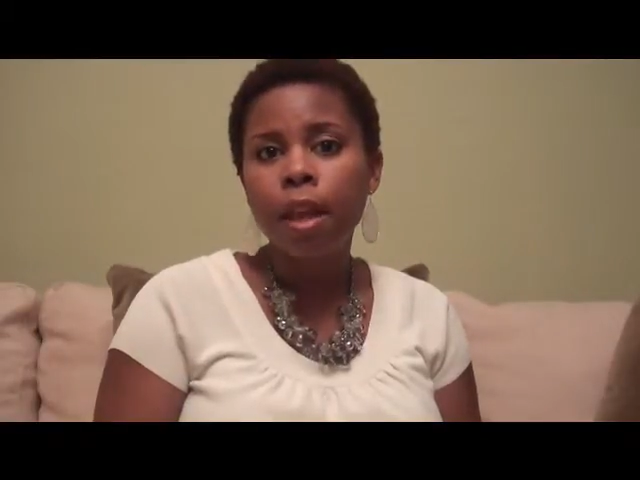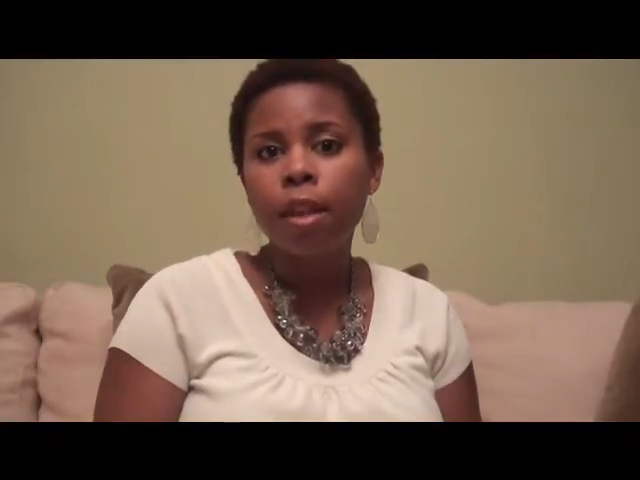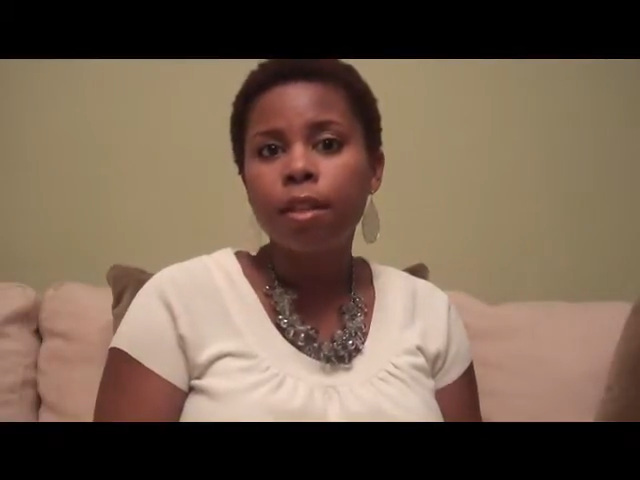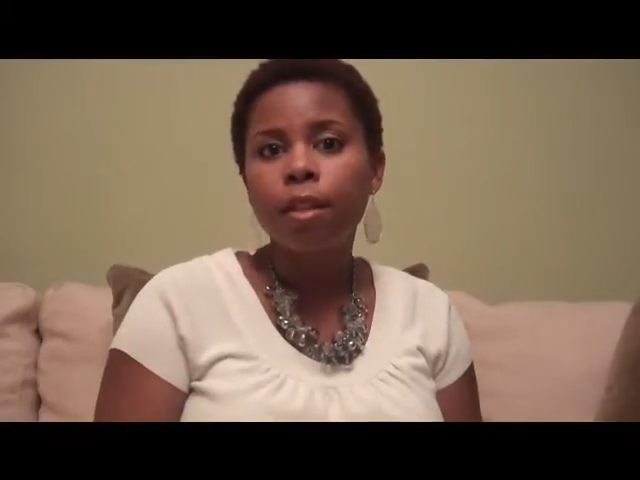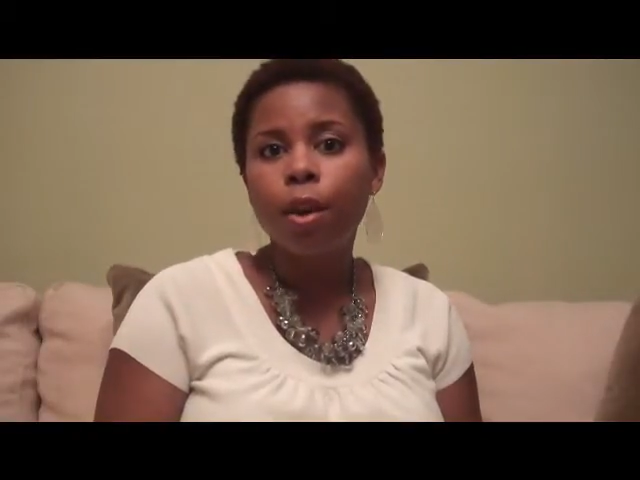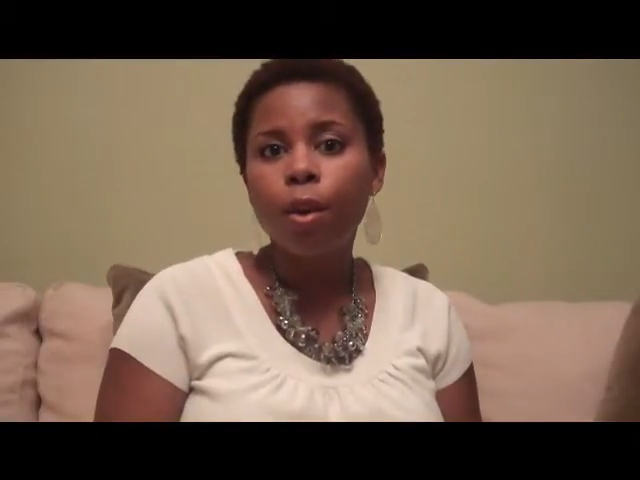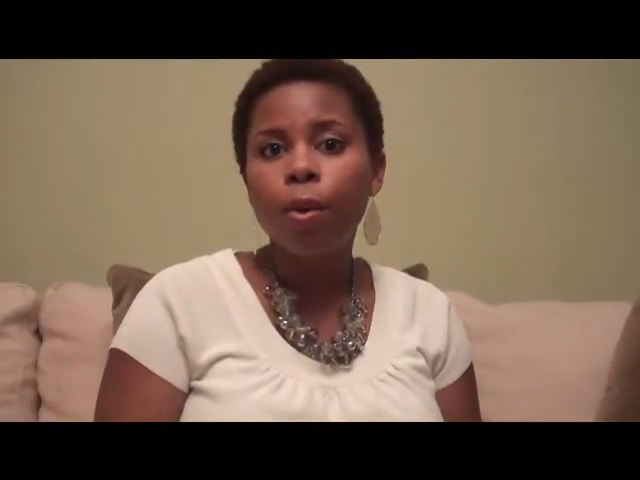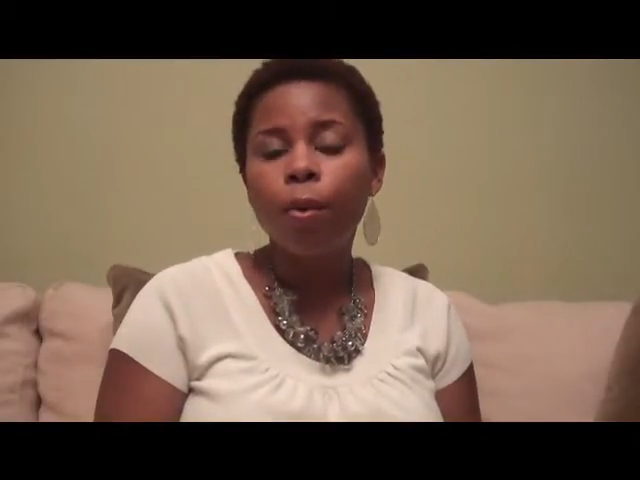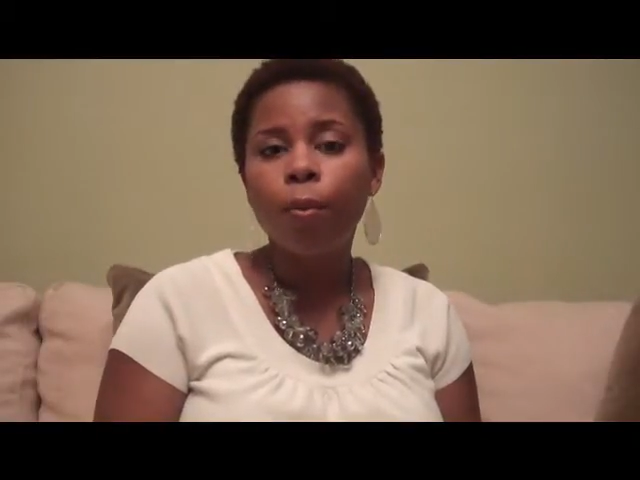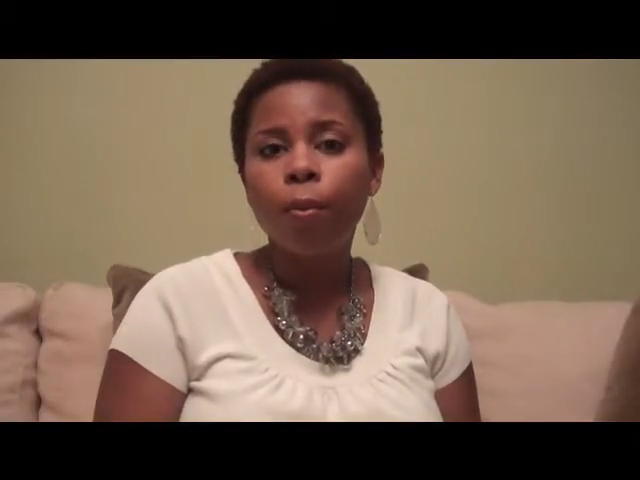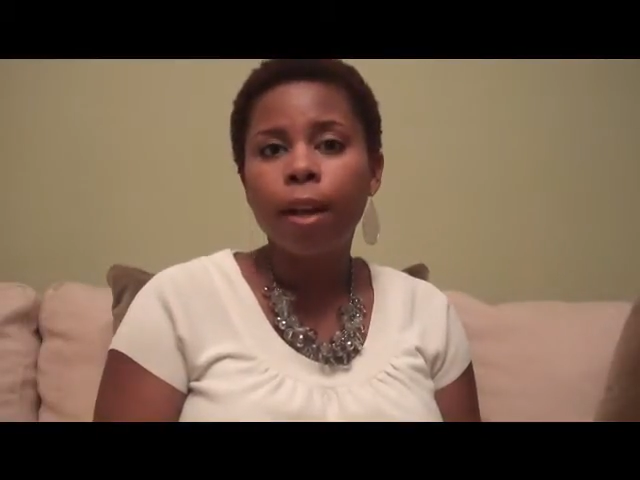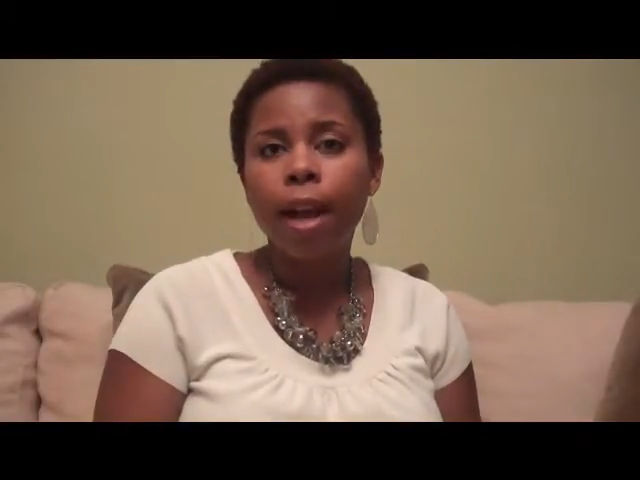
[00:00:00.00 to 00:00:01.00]

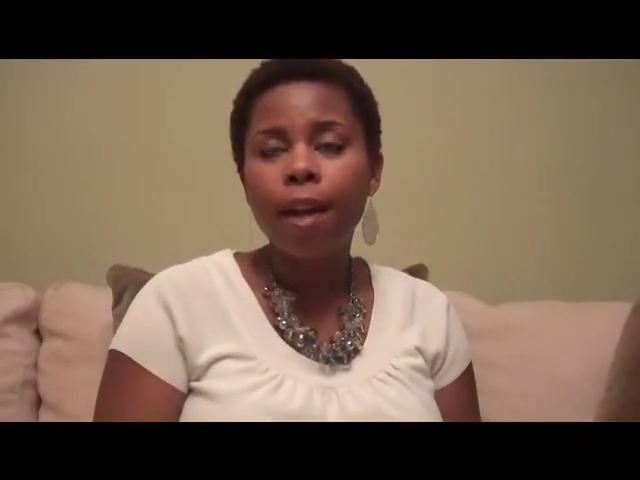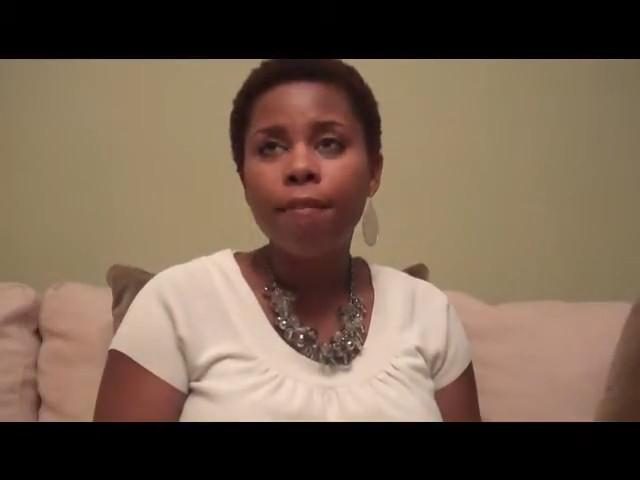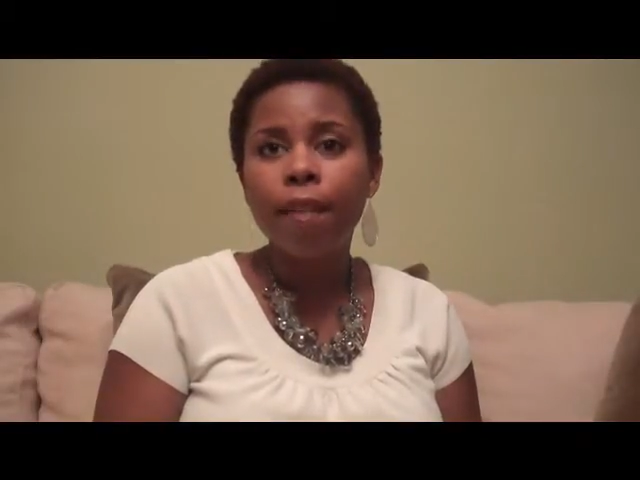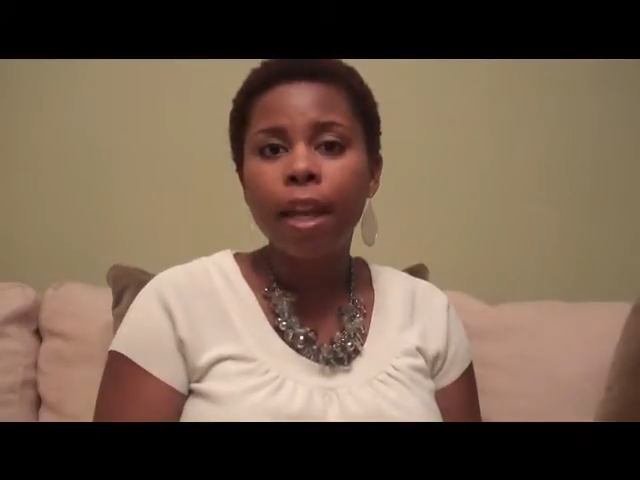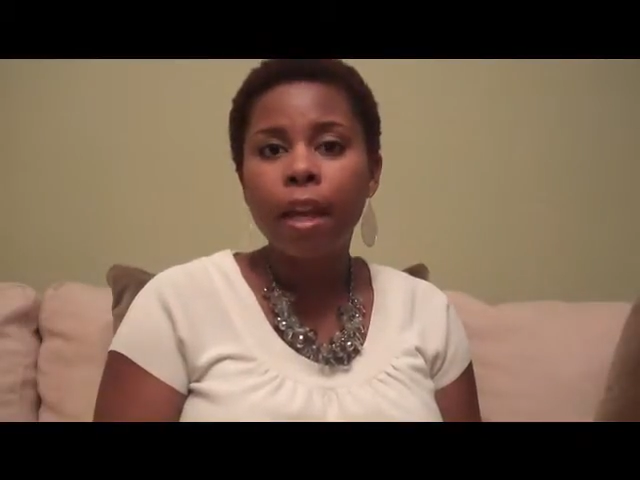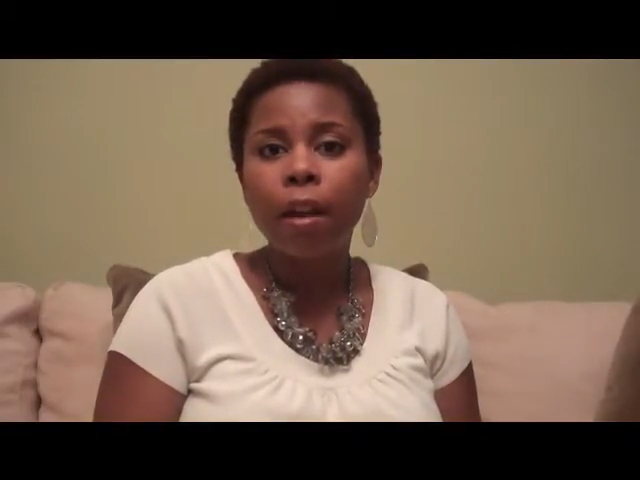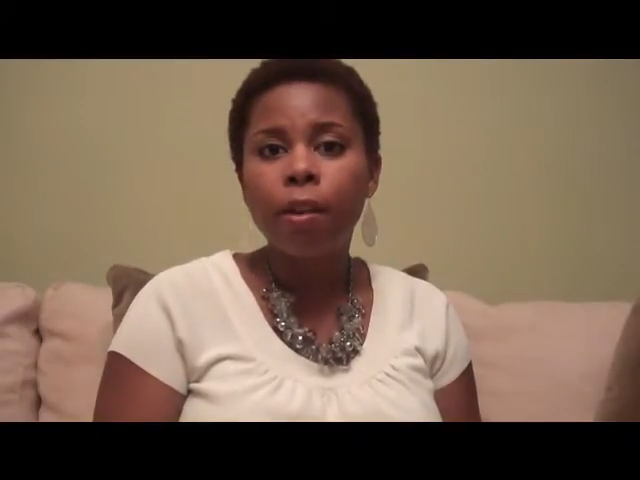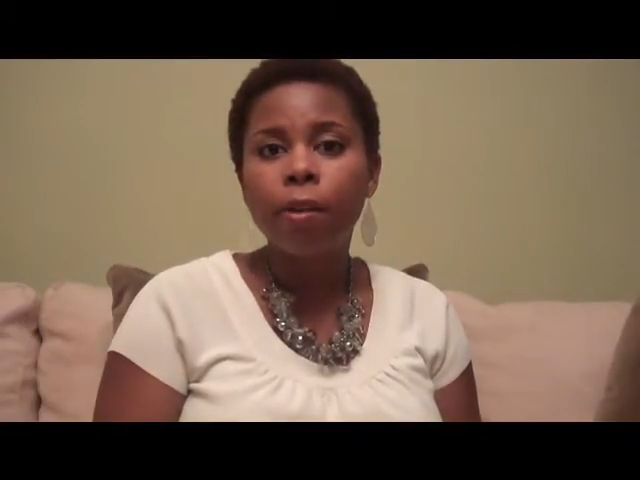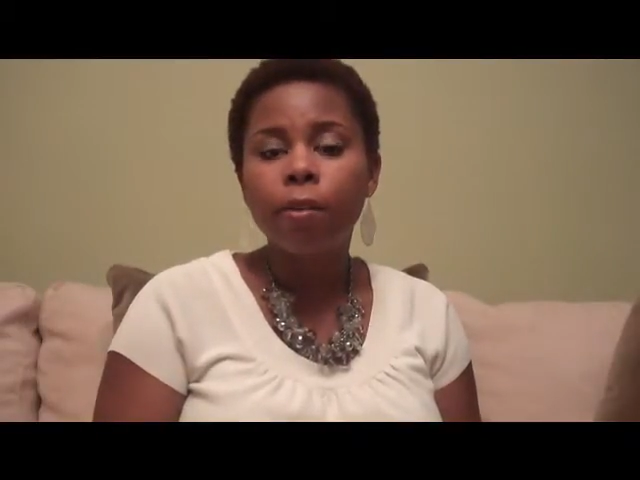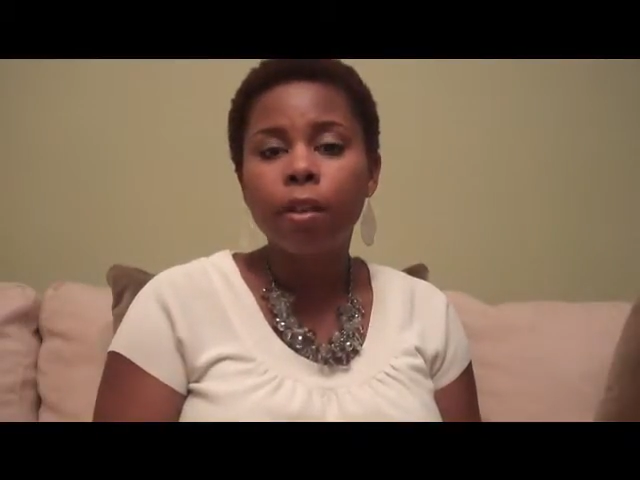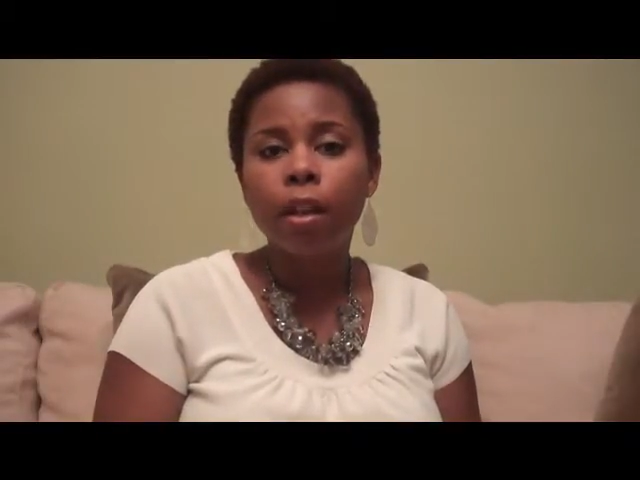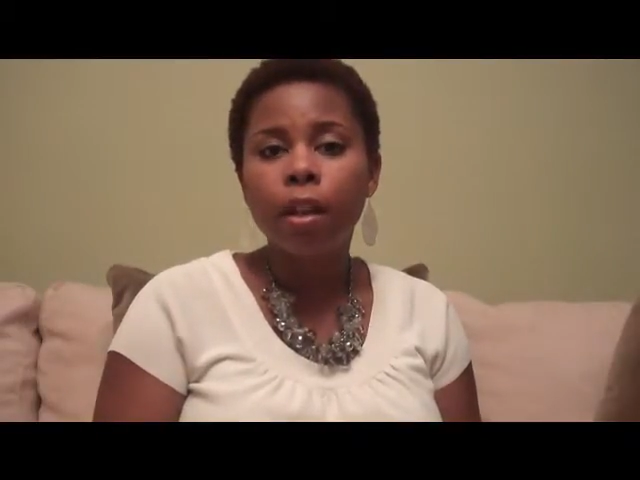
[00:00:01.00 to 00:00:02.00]
So what I found